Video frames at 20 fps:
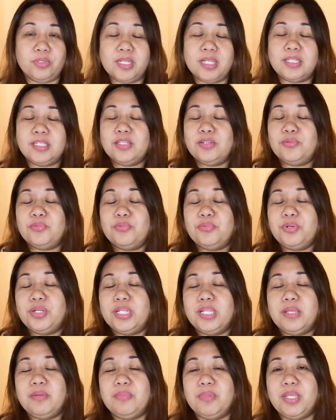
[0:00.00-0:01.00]
doesn't
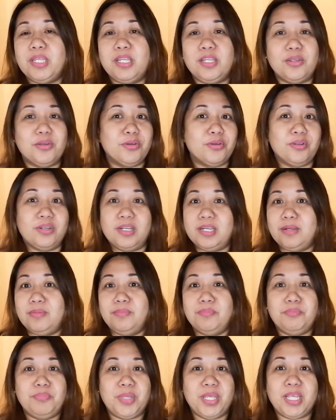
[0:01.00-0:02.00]
really mean you're
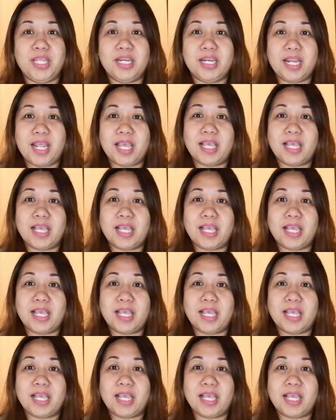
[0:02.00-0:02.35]
being